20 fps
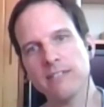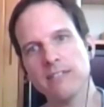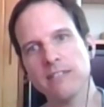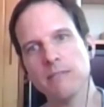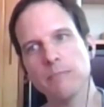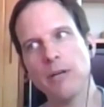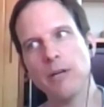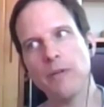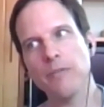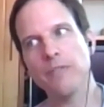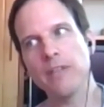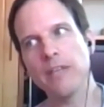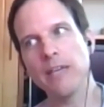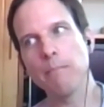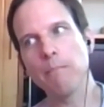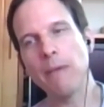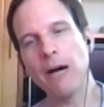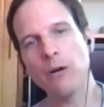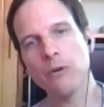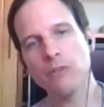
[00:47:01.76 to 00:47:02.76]
about the
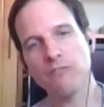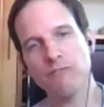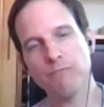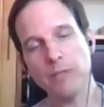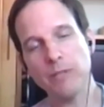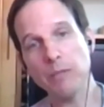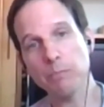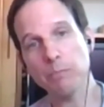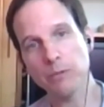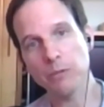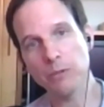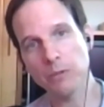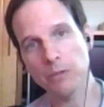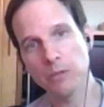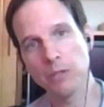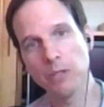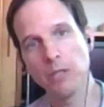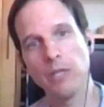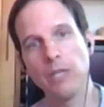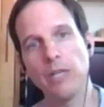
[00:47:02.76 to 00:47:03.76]
amount of people
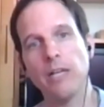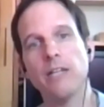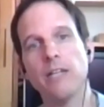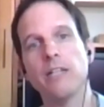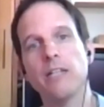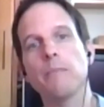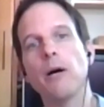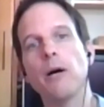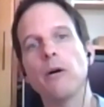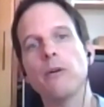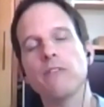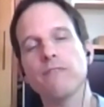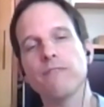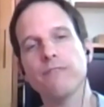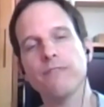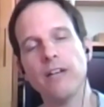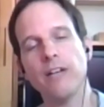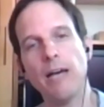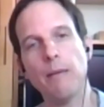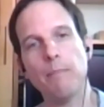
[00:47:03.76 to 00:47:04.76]
and amount of
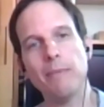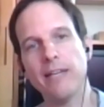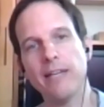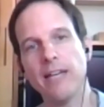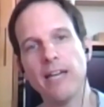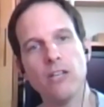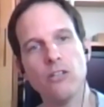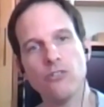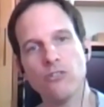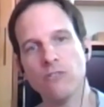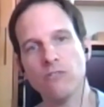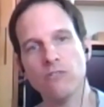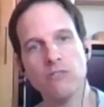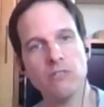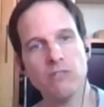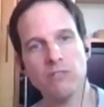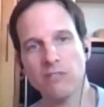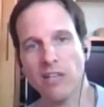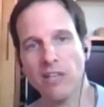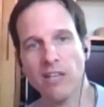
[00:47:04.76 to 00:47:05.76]

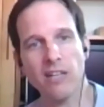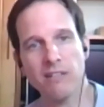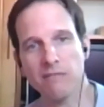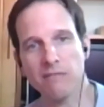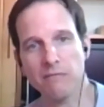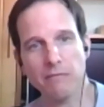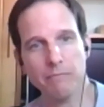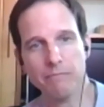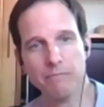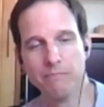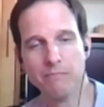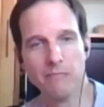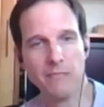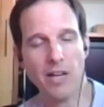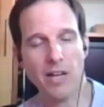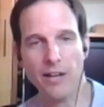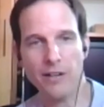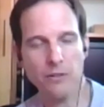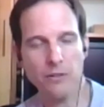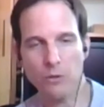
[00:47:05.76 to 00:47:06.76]
applications. And
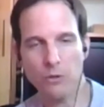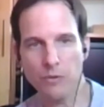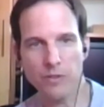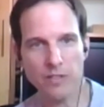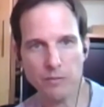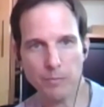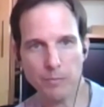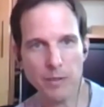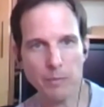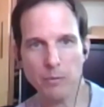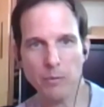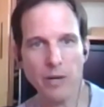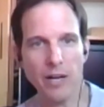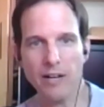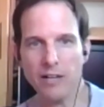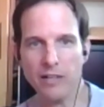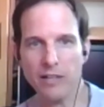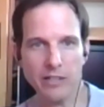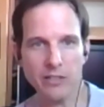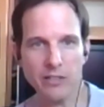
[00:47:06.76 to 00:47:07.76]
I don't know who these people
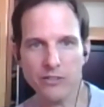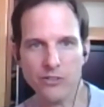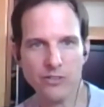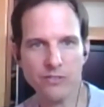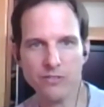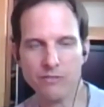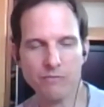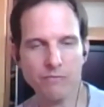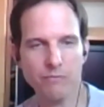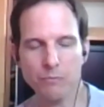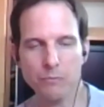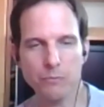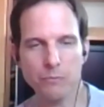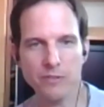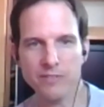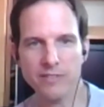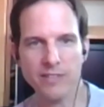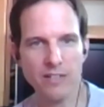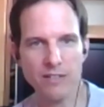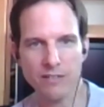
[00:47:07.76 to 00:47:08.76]
are. I just was
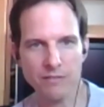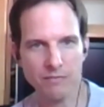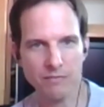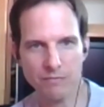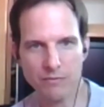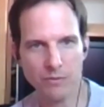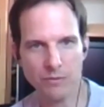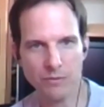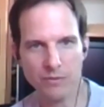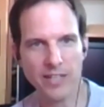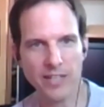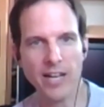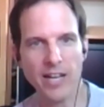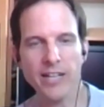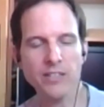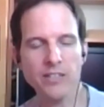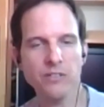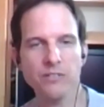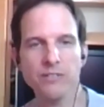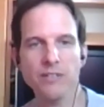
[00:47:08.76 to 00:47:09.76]
there to say hi
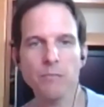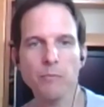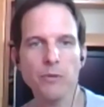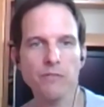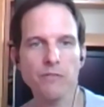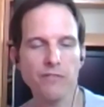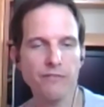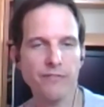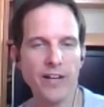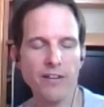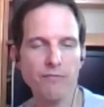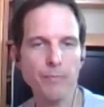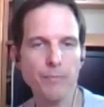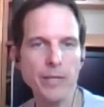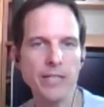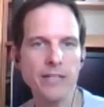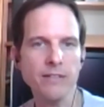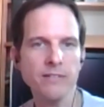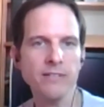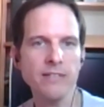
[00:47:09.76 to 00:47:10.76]
to someone for five
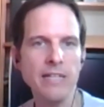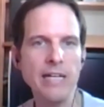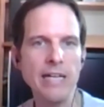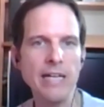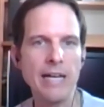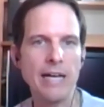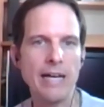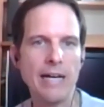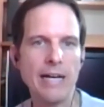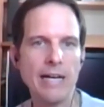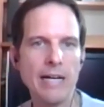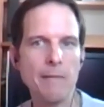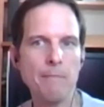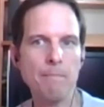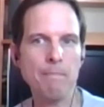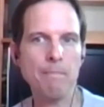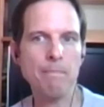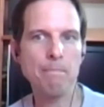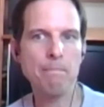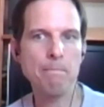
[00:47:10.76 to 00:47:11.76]
minutes. Um,